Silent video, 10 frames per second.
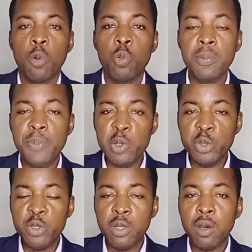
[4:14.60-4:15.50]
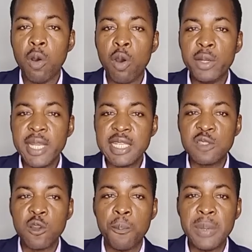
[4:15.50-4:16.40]
We build audience
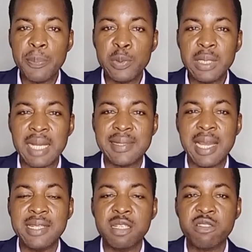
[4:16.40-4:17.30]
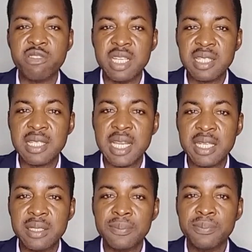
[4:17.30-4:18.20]
of people that are
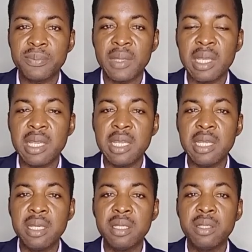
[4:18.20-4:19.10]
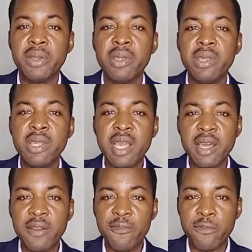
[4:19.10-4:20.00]
interested in
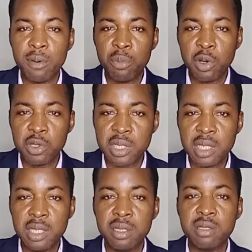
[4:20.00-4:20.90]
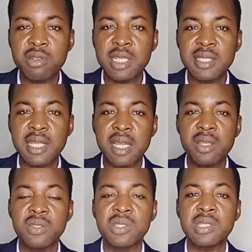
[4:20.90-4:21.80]
hearing from us, interested
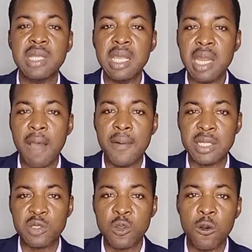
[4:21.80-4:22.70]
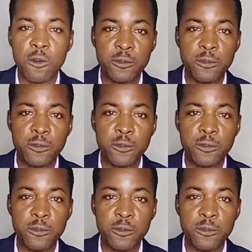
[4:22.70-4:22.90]
in seeing our stuff.